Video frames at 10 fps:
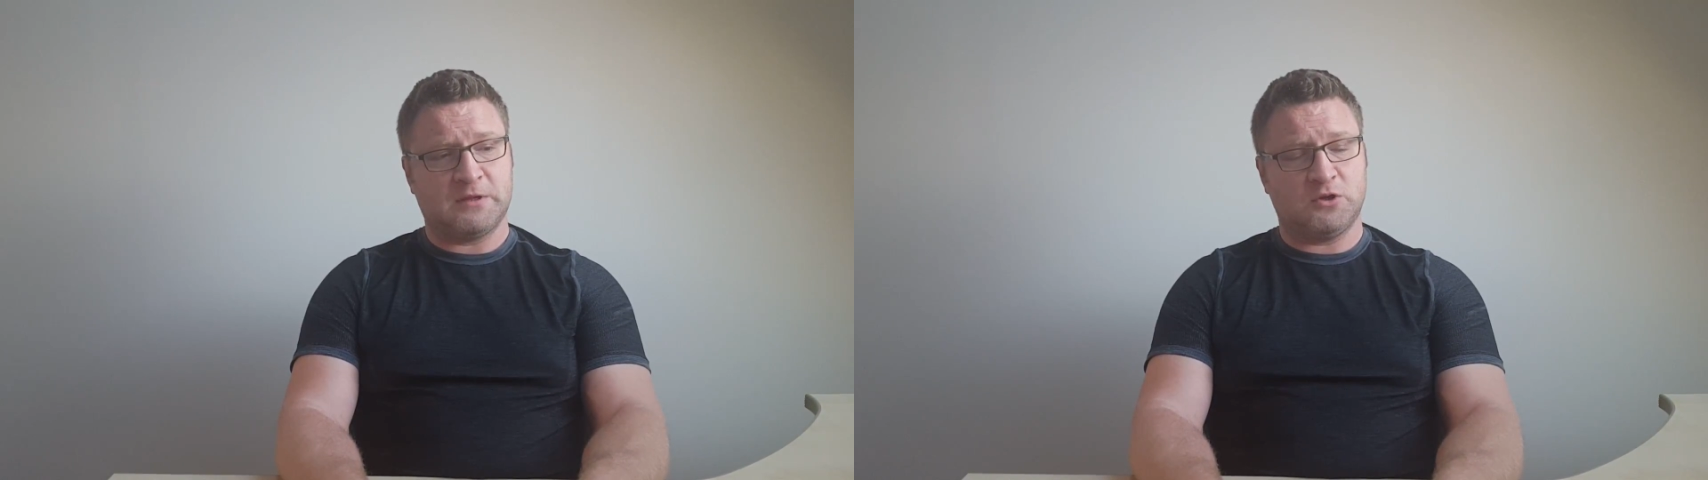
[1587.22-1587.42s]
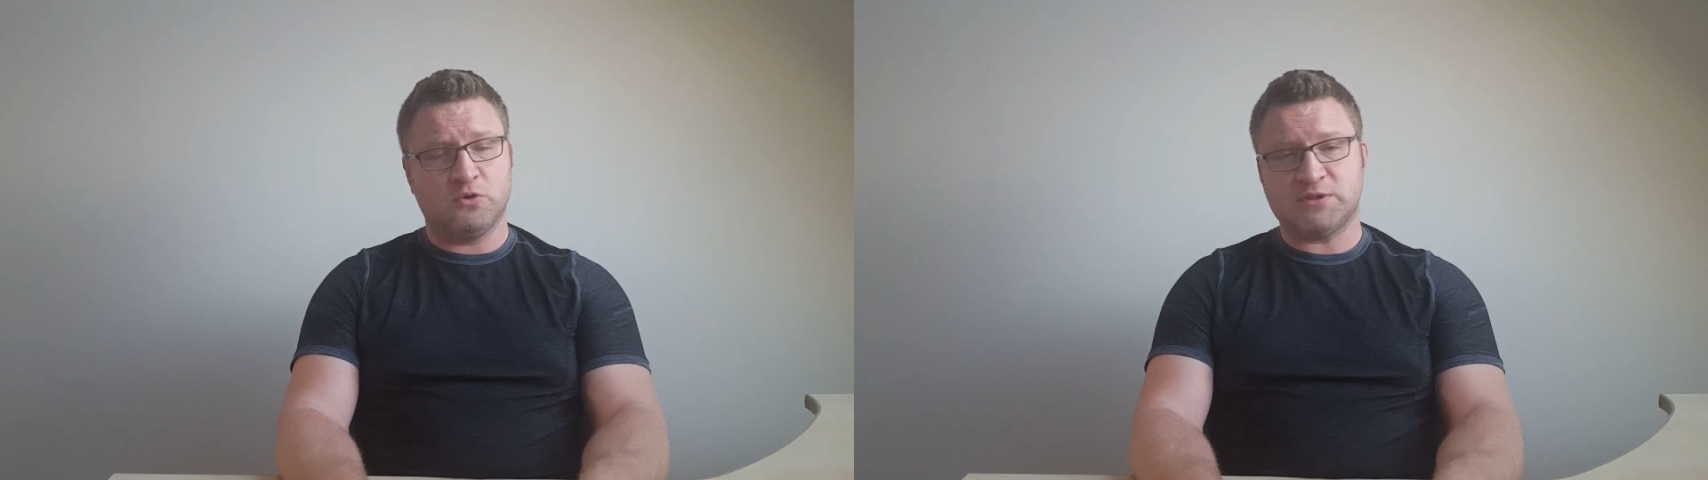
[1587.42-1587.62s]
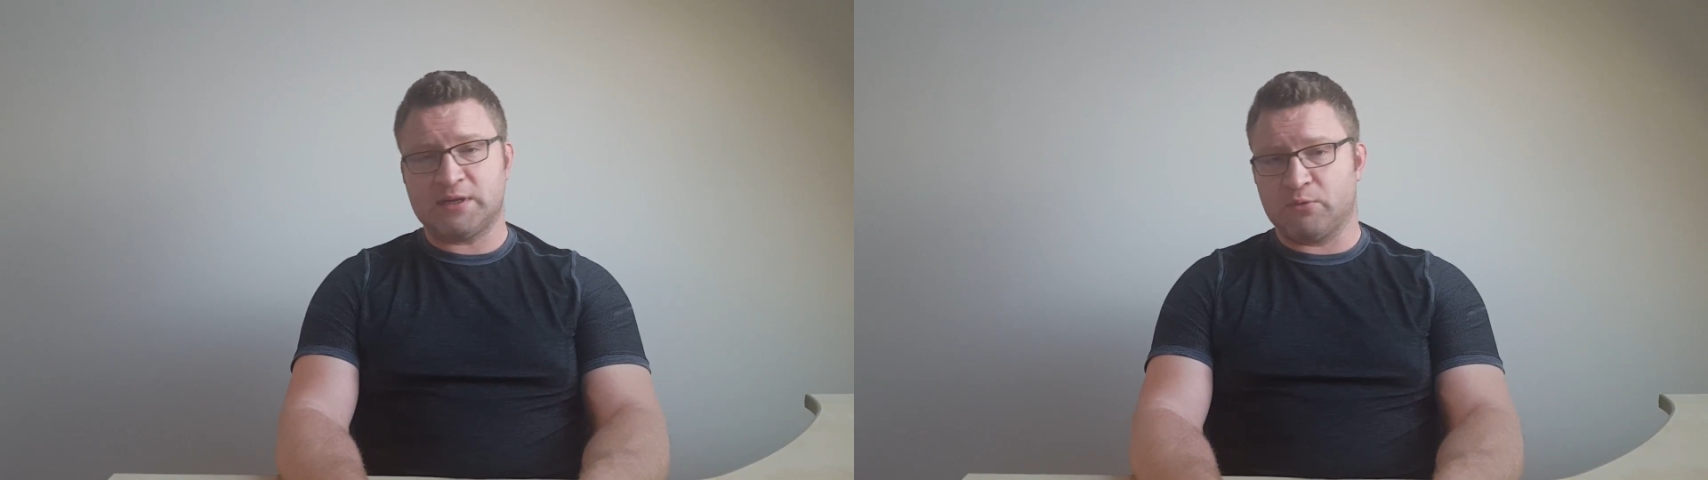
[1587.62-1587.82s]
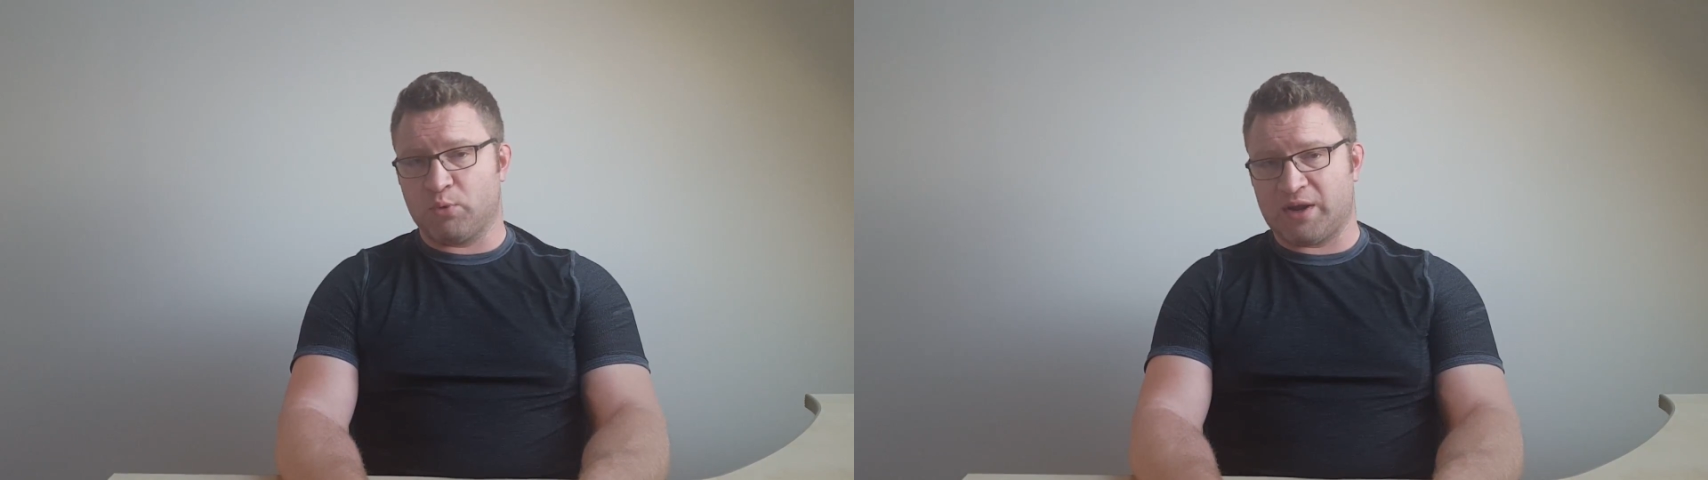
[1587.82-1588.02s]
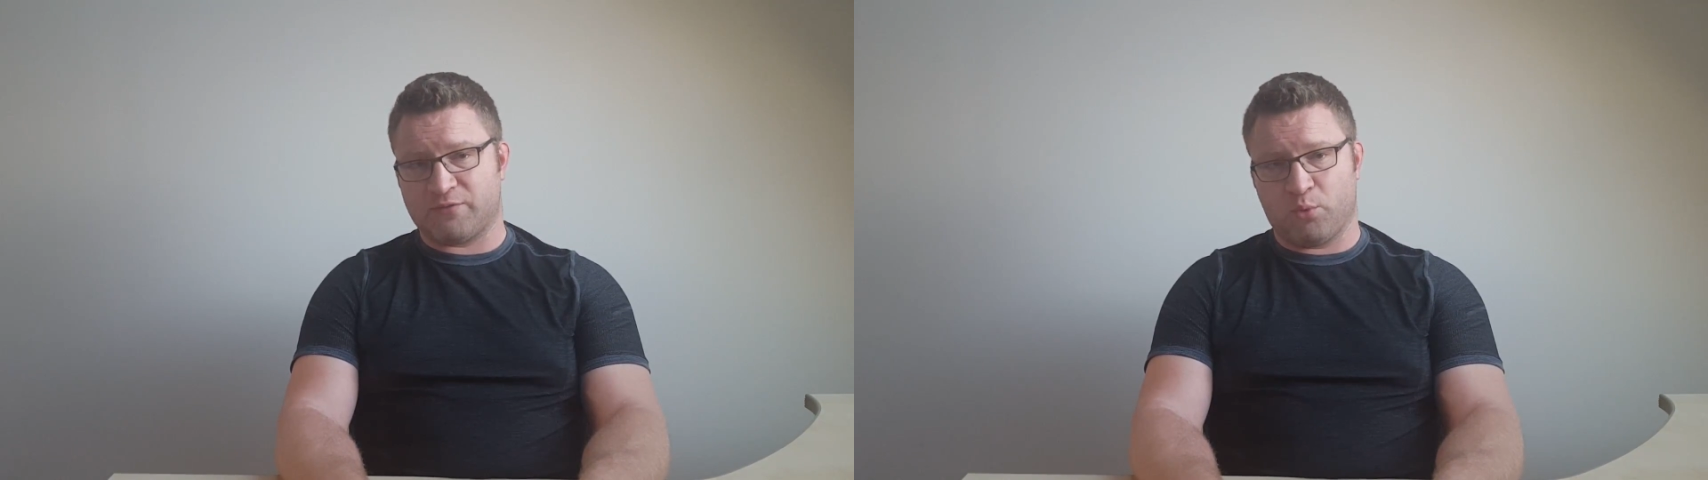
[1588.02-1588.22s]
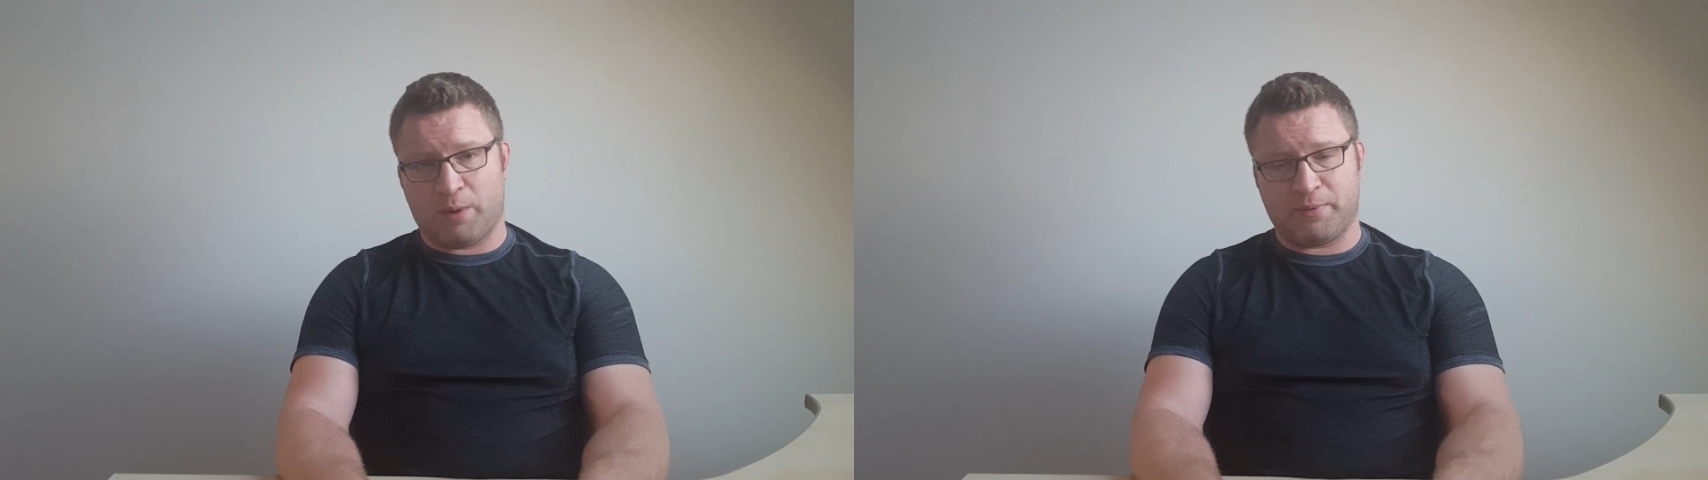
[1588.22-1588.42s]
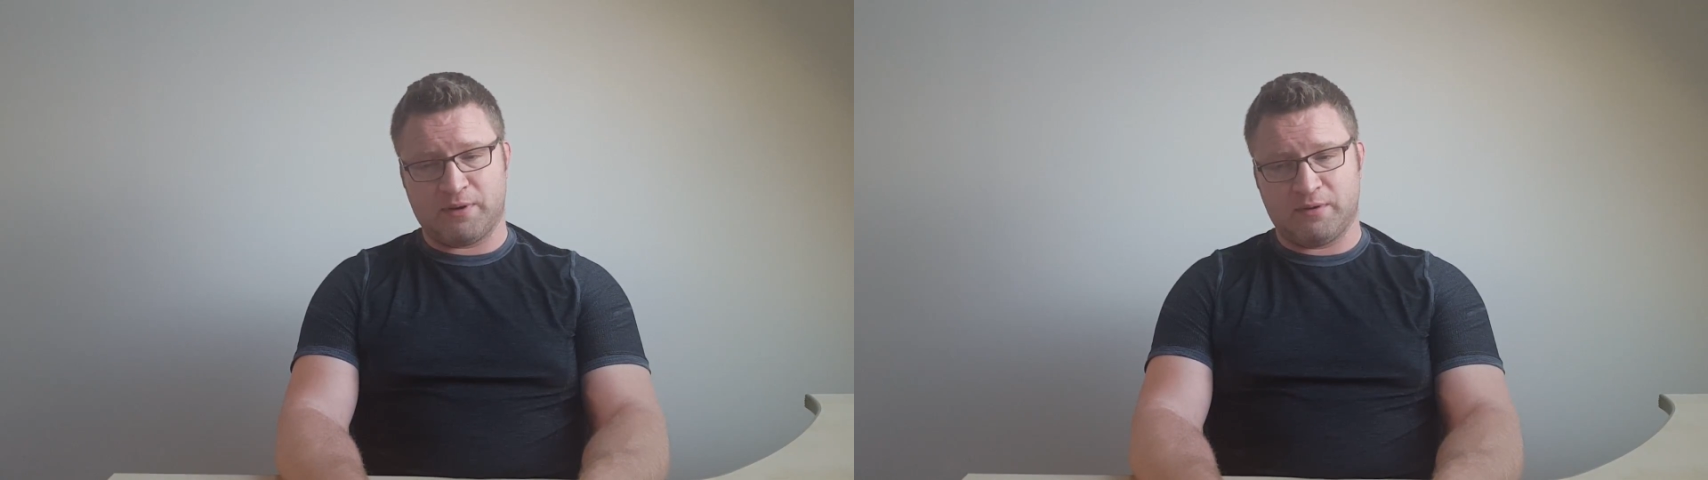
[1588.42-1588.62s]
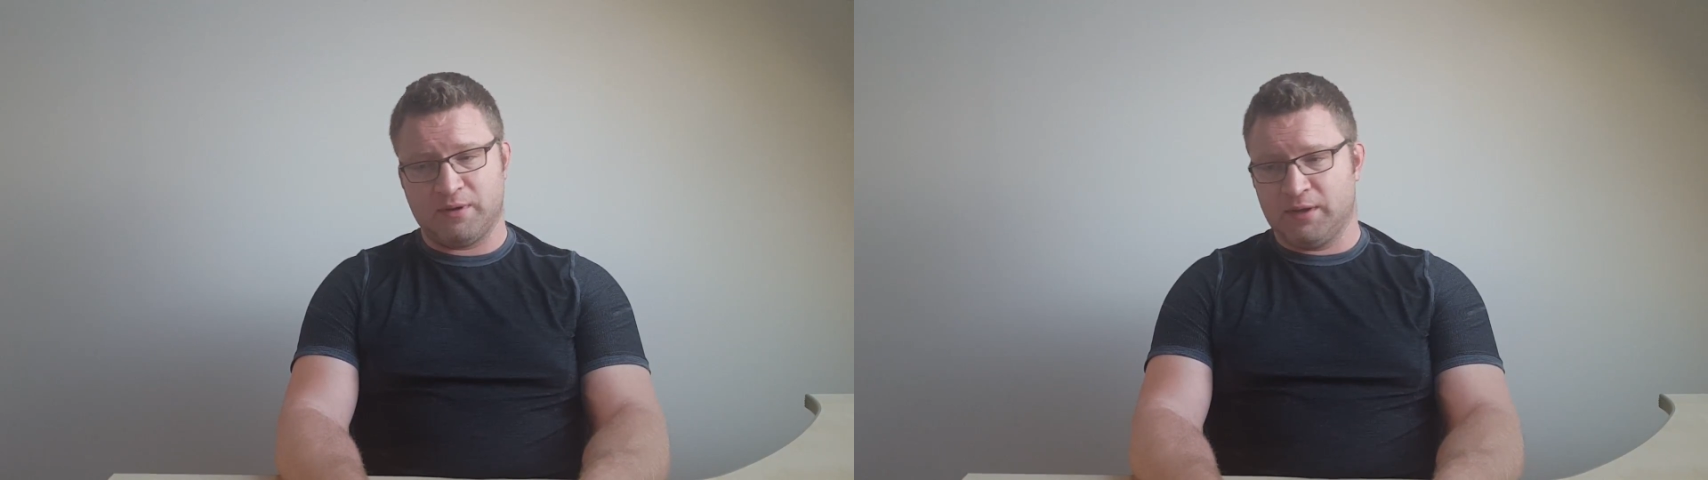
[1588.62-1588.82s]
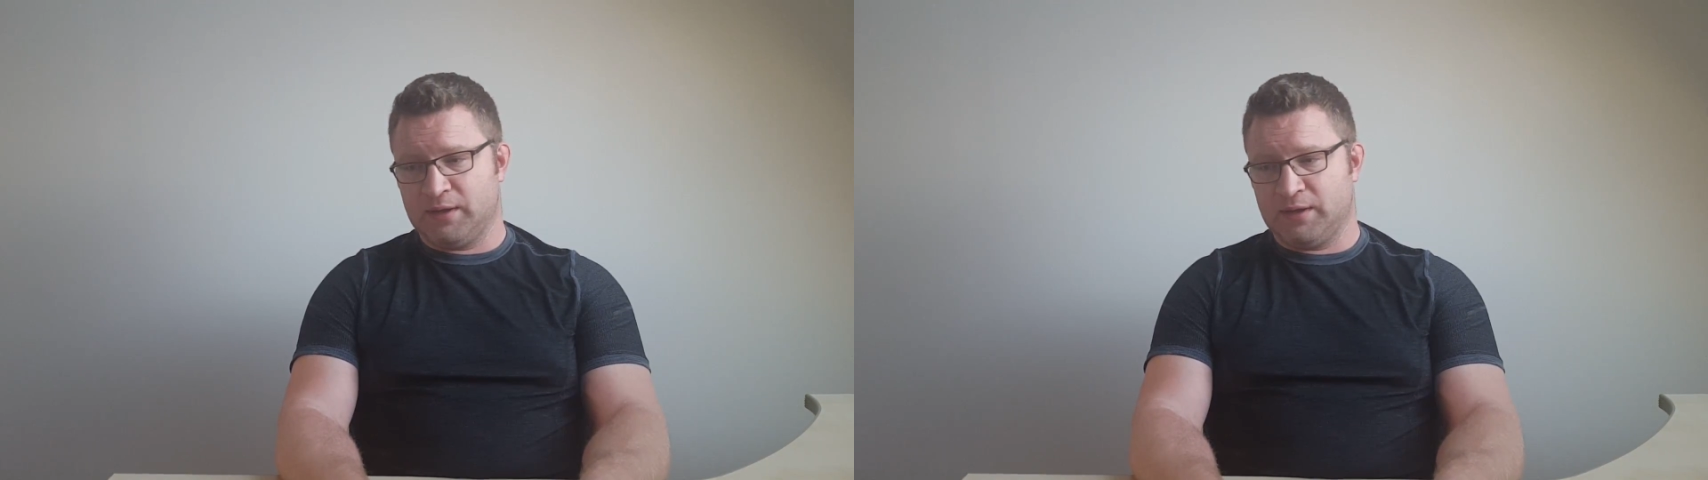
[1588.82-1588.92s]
using whatever weapon,